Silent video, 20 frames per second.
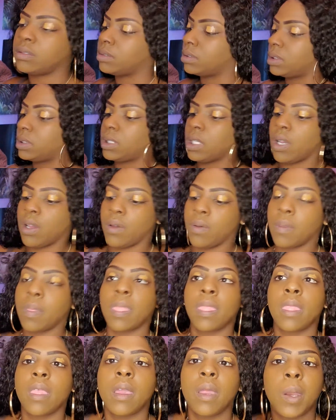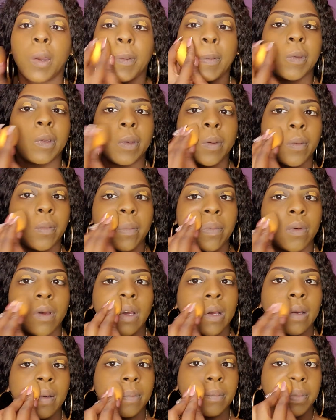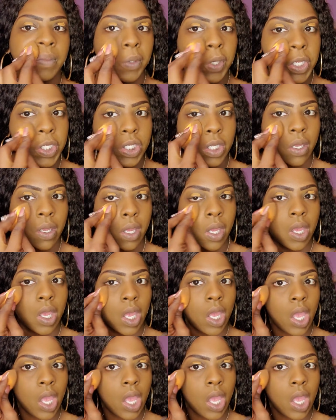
So, and I'm gonna use a